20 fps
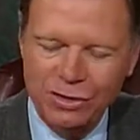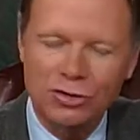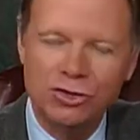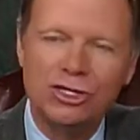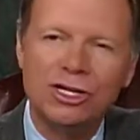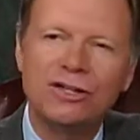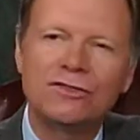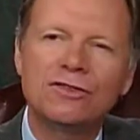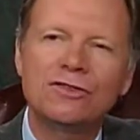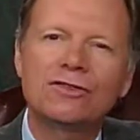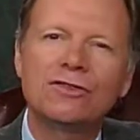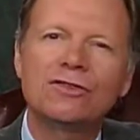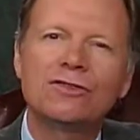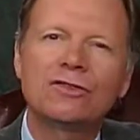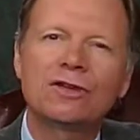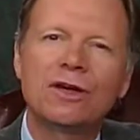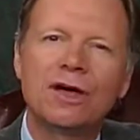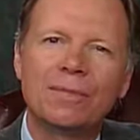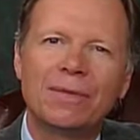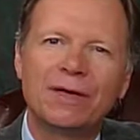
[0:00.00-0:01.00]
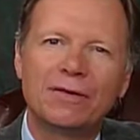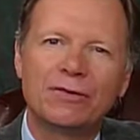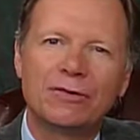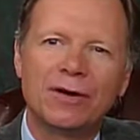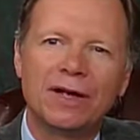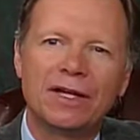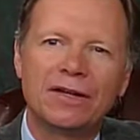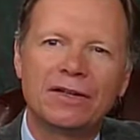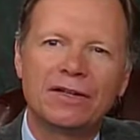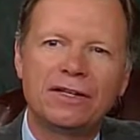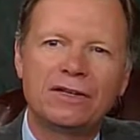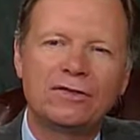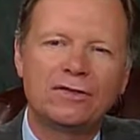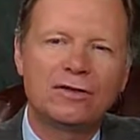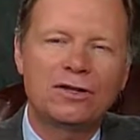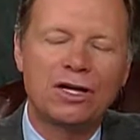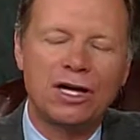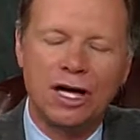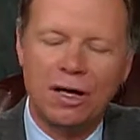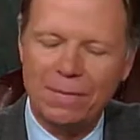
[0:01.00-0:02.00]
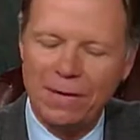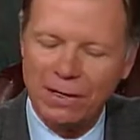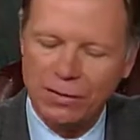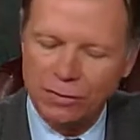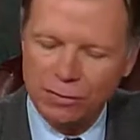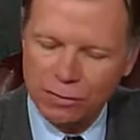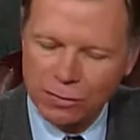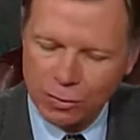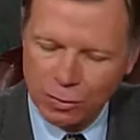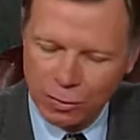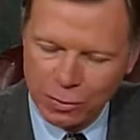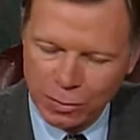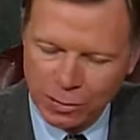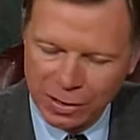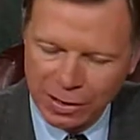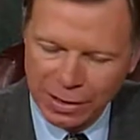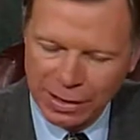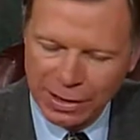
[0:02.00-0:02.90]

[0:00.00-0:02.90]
Jesus is coming, friend. He's coming soon.